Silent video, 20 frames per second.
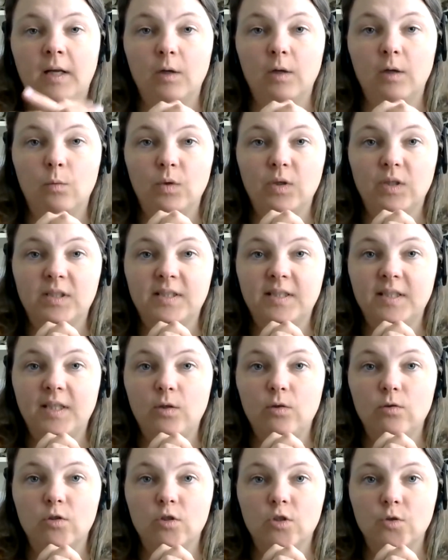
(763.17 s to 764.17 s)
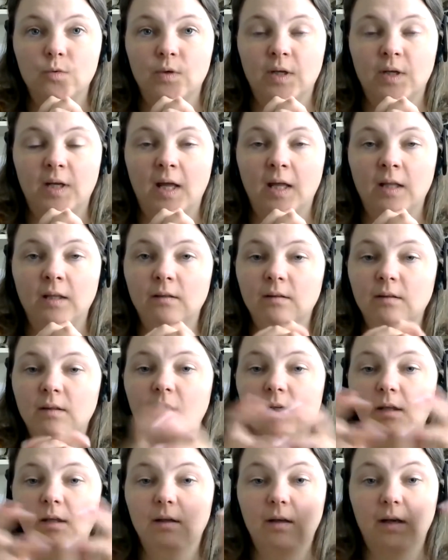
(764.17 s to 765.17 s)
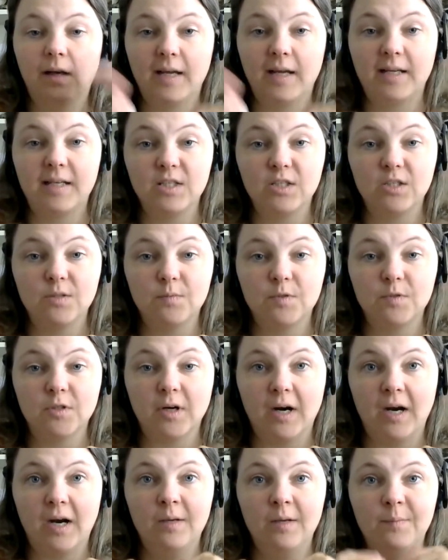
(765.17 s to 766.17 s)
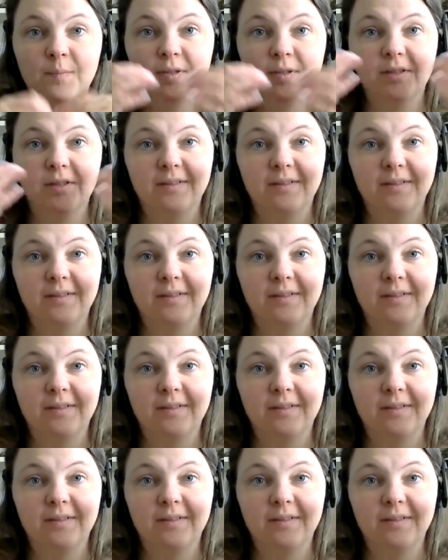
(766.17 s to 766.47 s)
I will see you soon again. Like and subscribe.